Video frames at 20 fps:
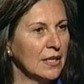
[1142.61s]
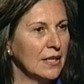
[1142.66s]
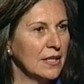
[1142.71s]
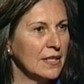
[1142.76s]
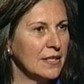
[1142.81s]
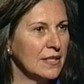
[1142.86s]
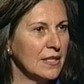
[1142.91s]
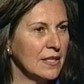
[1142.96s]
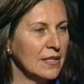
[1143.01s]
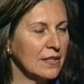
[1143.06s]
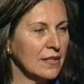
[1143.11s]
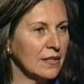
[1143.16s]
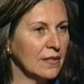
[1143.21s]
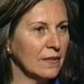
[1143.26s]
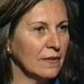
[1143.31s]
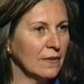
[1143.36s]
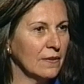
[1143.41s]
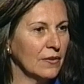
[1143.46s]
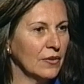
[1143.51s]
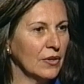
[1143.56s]
in the
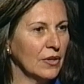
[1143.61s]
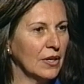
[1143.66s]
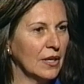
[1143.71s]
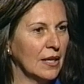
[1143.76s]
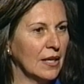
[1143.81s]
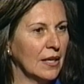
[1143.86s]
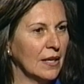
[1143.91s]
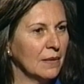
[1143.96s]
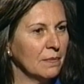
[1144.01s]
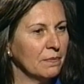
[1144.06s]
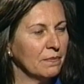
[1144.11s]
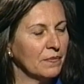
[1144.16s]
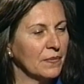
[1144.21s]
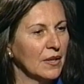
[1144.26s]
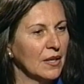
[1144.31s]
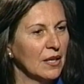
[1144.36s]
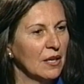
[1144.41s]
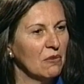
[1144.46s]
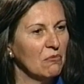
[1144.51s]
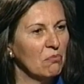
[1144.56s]
season,
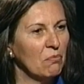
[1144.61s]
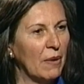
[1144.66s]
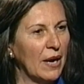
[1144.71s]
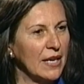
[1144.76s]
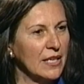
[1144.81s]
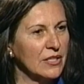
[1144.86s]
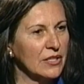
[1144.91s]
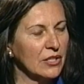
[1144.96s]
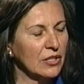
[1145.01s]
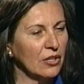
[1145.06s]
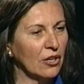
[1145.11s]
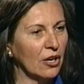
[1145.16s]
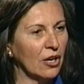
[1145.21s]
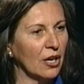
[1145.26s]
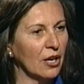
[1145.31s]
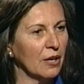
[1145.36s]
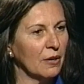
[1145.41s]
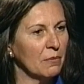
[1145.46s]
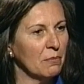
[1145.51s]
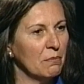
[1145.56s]
bison
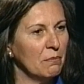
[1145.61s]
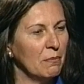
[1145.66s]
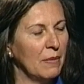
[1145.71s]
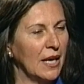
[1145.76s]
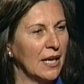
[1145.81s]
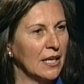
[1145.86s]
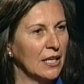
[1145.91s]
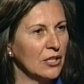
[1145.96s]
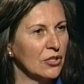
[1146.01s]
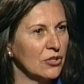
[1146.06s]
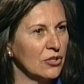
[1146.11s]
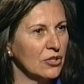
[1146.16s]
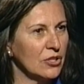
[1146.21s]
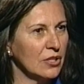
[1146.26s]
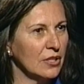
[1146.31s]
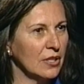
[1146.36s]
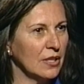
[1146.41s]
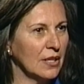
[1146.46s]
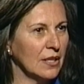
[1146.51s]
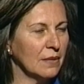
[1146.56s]
are
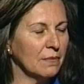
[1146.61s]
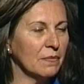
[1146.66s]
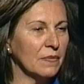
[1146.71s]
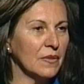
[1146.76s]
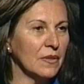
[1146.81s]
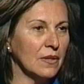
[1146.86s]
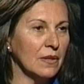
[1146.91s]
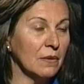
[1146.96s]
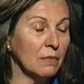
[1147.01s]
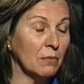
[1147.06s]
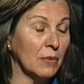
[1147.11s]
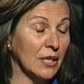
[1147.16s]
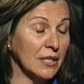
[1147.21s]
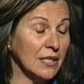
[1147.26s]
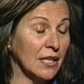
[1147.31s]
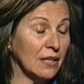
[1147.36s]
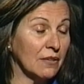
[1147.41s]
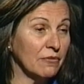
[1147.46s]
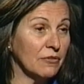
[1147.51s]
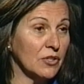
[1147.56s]
managed,
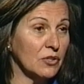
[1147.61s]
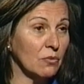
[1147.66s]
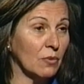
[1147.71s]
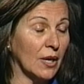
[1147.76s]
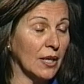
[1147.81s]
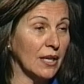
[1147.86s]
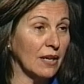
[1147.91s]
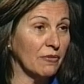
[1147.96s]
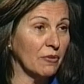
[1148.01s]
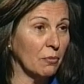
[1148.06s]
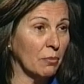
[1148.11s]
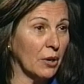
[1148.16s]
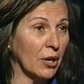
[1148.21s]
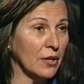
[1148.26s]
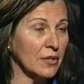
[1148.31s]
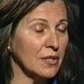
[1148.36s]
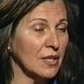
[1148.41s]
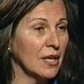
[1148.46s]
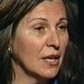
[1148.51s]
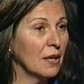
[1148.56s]
Montana Fish, Wildlife, and
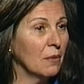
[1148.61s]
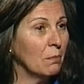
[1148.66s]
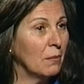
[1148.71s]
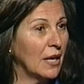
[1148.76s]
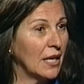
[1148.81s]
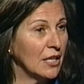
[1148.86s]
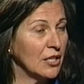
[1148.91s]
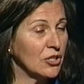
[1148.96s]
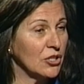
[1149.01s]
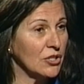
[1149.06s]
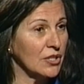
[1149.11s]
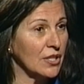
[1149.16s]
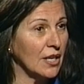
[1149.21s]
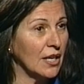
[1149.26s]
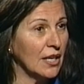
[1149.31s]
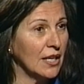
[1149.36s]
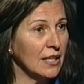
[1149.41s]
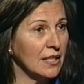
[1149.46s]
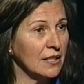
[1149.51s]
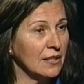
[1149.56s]
Parks manages a
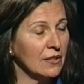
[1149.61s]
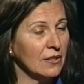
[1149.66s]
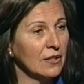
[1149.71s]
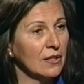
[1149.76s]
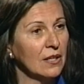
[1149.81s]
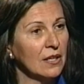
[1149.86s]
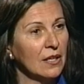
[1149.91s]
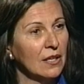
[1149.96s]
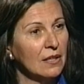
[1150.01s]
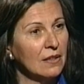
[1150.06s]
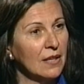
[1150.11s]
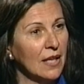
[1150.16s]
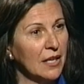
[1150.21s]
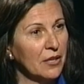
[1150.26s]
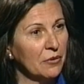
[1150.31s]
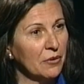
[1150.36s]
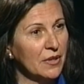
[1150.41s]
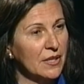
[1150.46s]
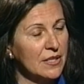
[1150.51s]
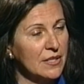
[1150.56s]
hunt.
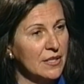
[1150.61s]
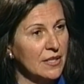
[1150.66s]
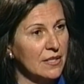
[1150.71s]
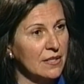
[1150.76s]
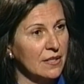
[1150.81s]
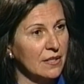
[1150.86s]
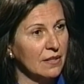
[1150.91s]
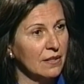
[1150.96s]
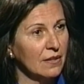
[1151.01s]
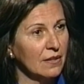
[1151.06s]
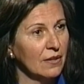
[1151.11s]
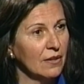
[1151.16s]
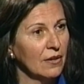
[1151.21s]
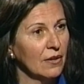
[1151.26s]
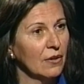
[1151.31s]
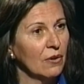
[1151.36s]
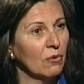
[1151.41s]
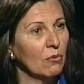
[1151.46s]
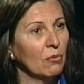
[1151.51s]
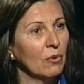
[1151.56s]
Later in the season,
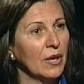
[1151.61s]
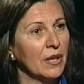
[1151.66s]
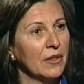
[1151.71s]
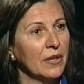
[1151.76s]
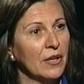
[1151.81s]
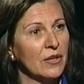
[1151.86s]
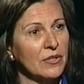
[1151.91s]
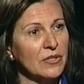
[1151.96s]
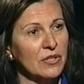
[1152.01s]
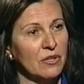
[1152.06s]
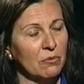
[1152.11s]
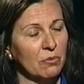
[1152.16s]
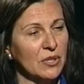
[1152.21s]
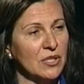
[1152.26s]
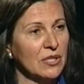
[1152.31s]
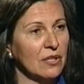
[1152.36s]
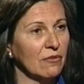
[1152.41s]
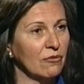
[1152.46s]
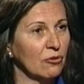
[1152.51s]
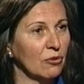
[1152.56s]
when there's the
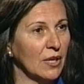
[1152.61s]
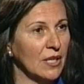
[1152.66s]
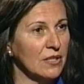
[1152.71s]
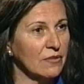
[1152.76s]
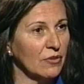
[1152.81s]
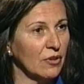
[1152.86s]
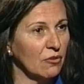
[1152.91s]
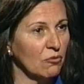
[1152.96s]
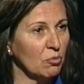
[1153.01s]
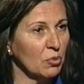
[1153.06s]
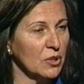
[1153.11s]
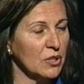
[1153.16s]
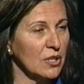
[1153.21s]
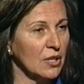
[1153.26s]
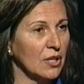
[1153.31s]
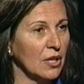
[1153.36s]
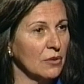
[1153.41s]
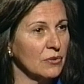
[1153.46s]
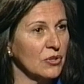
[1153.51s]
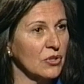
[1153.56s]
risk of transfer of
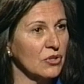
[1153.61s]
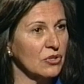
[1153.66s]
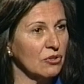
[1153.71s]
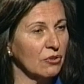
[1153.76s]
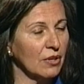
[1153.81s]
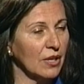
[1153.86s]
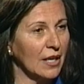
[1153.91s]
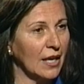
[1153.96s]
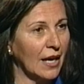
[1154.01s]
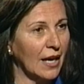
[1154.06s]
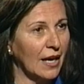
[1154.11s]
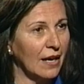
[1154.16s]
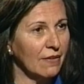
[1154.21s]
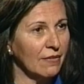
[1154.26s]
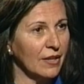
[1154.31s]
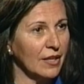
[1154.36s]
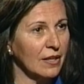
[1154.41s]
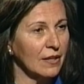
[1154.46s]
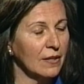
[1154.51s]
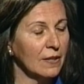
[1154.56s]
brucellosis during
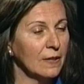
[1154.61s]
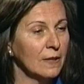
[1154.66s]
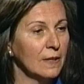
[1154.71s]
calving,